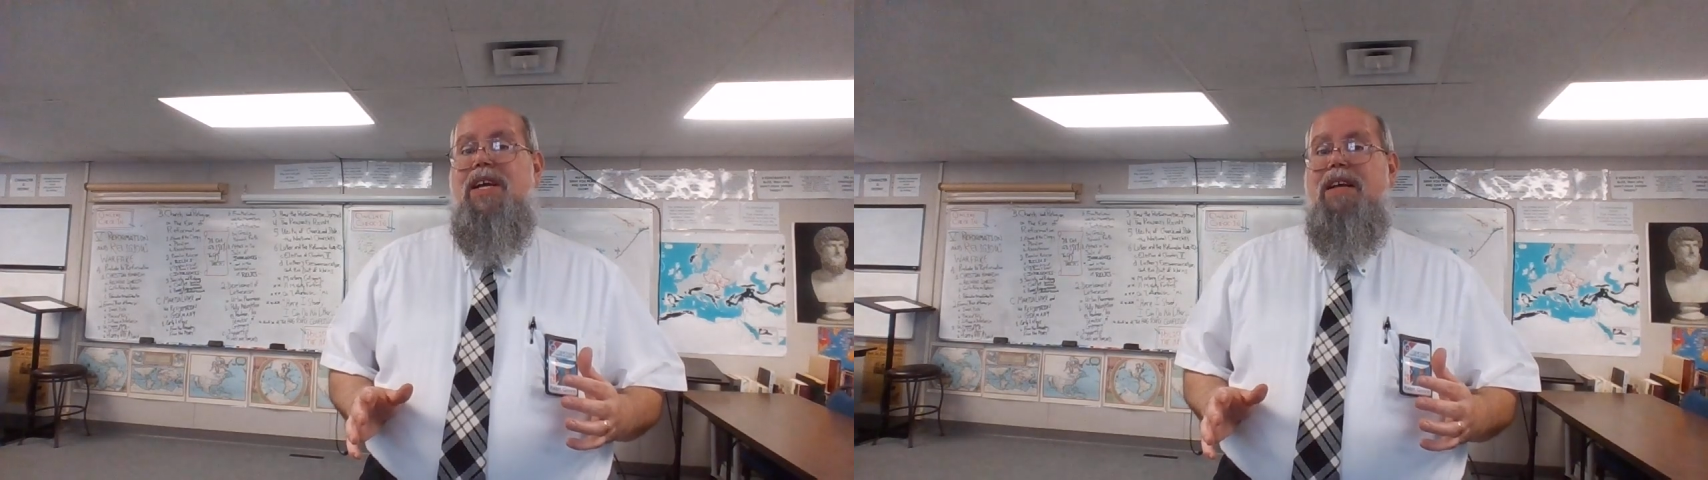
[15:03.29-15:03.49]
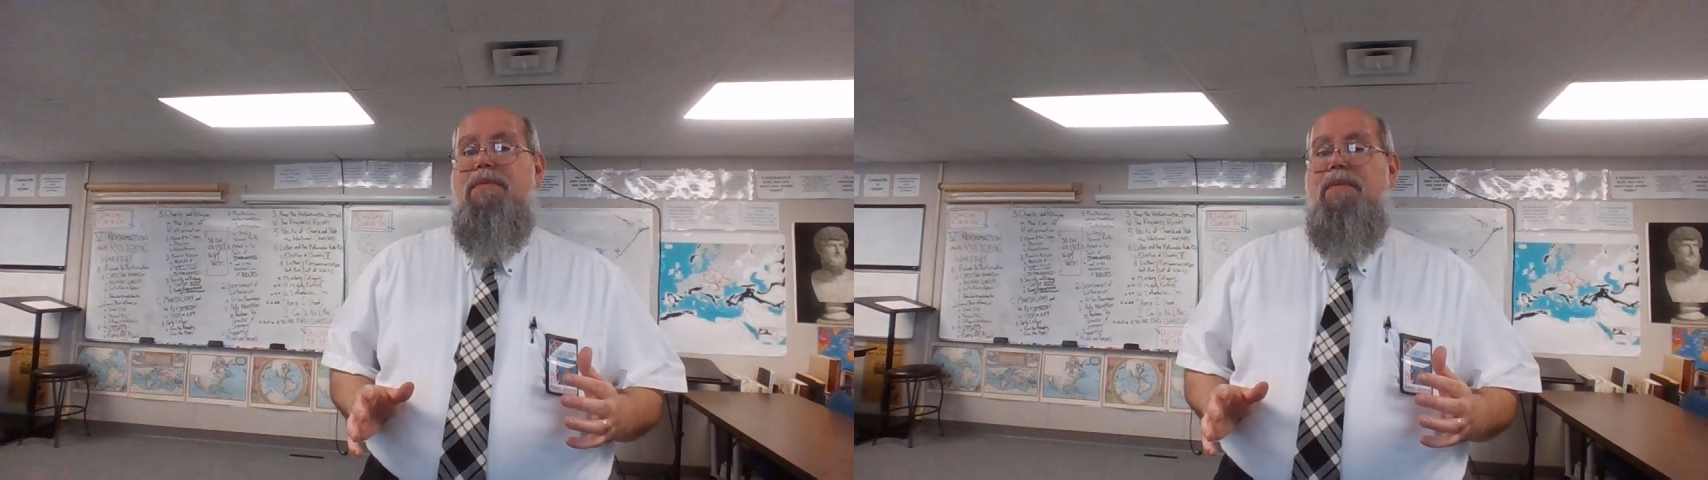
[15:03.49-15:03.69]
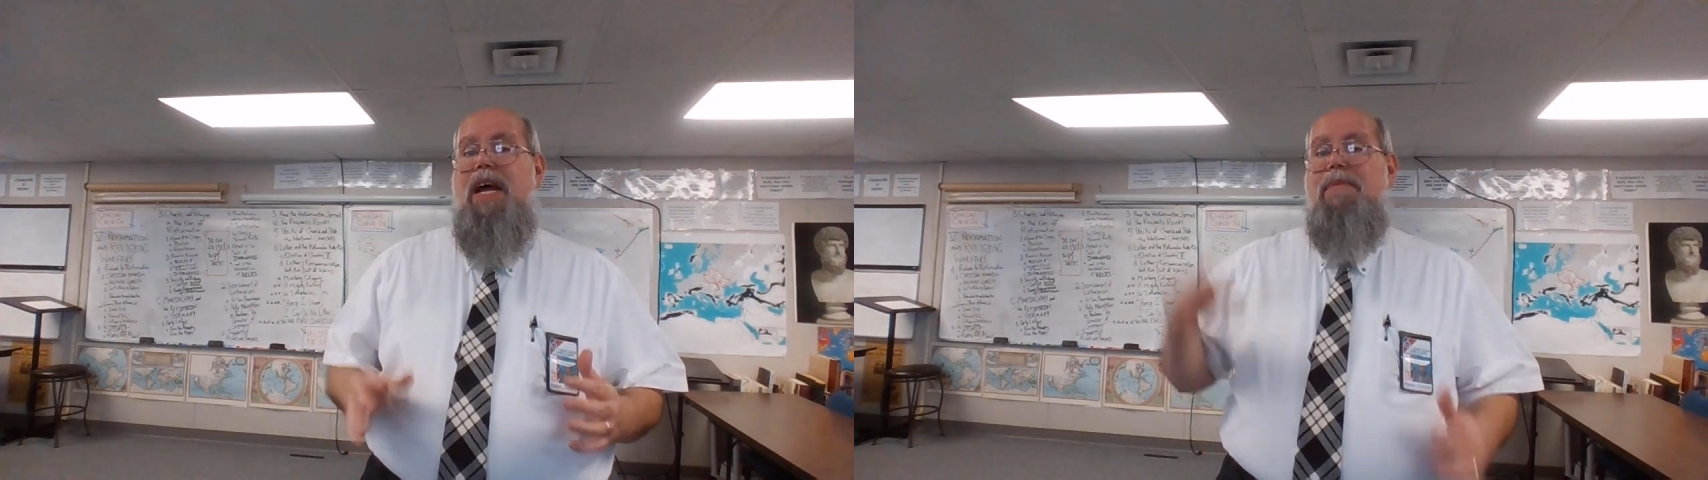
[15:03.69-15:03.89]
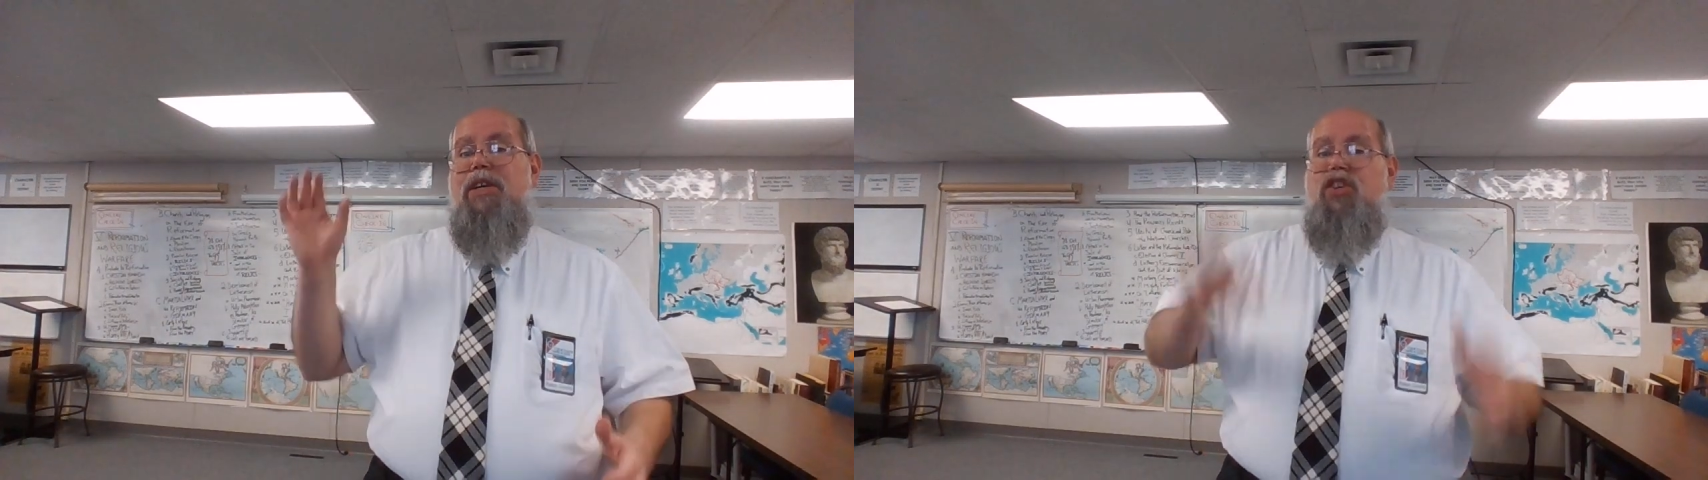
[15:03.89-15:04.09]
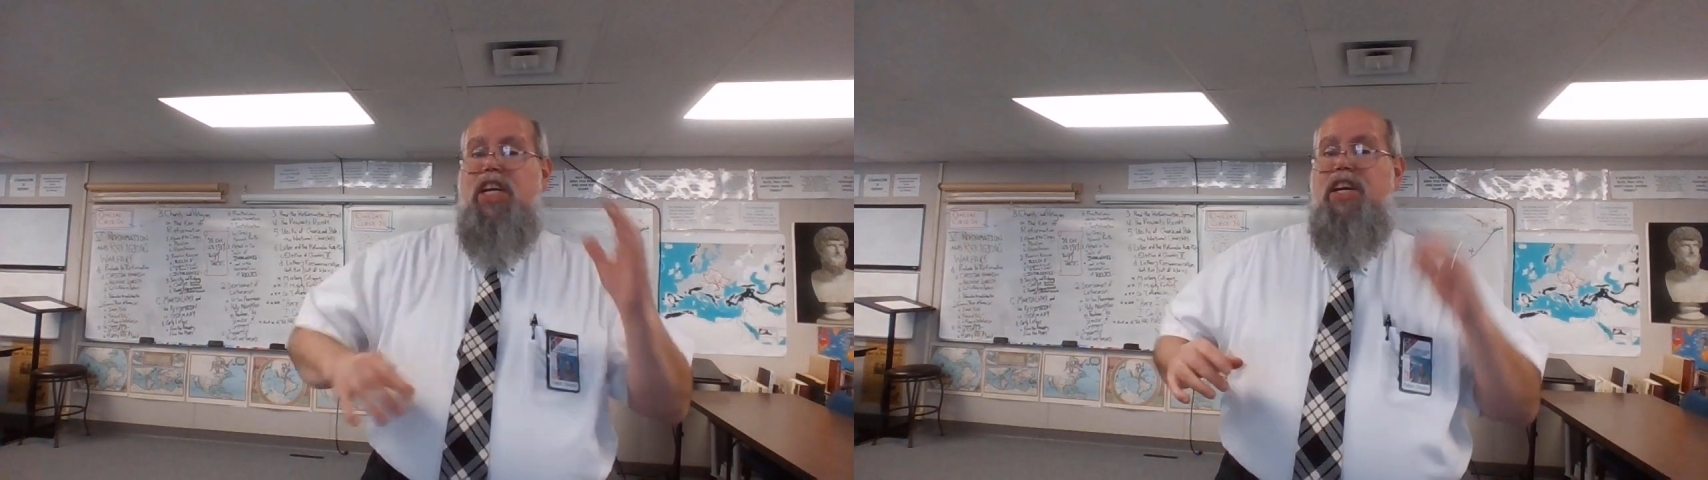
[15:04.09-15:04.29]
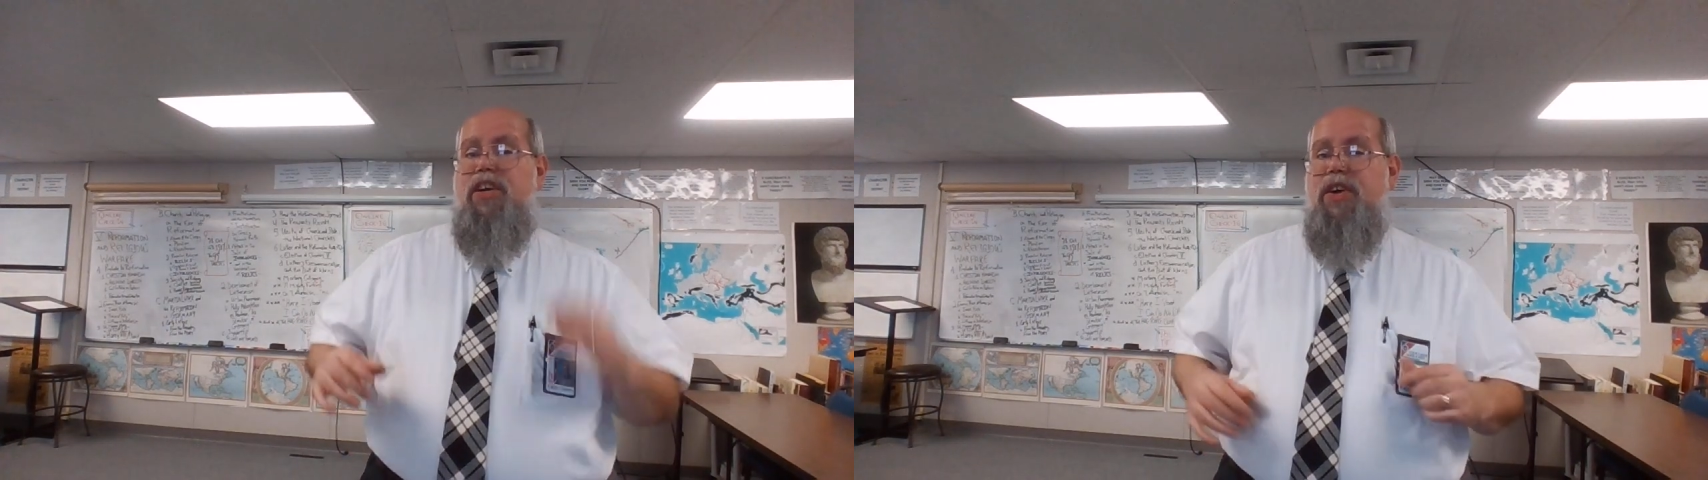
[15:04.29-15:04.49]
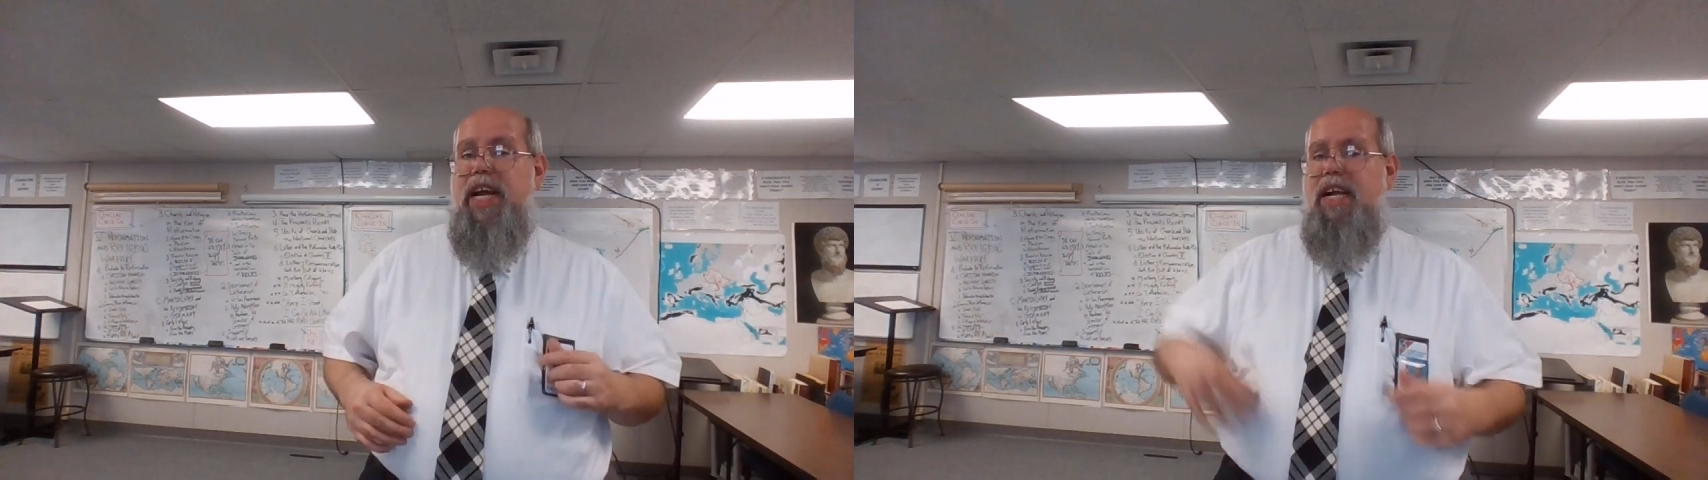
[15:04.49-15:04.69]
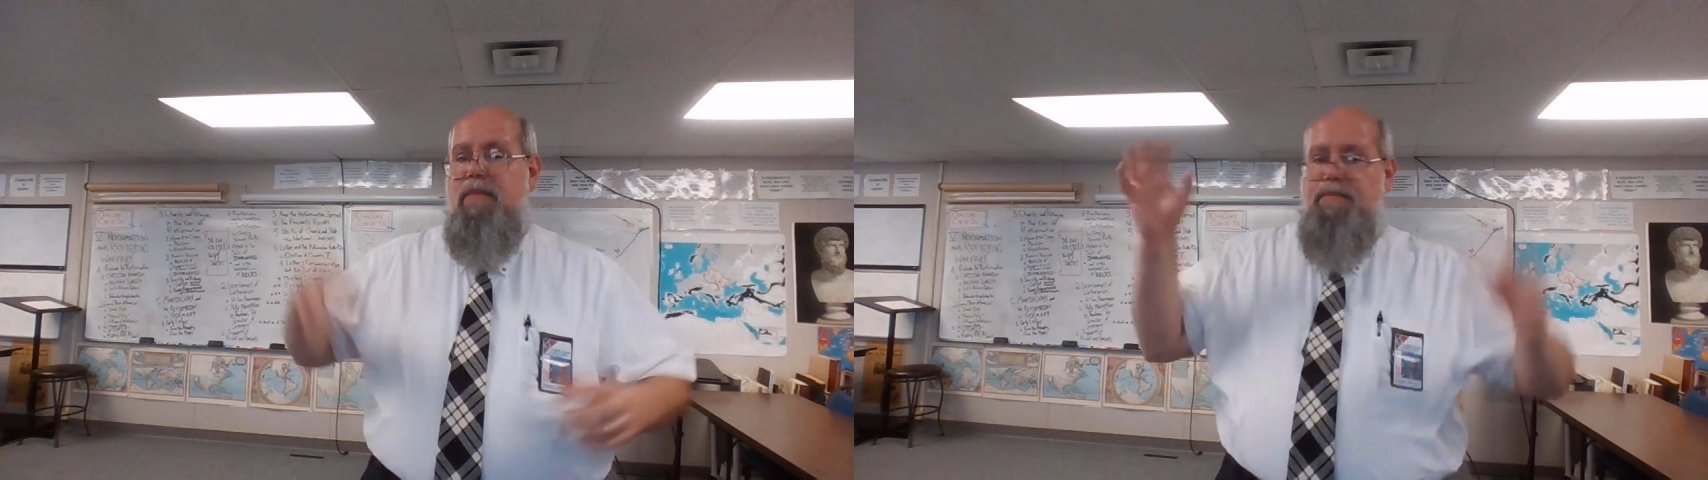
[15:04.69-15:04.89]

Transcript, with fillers: he'll la machine your hand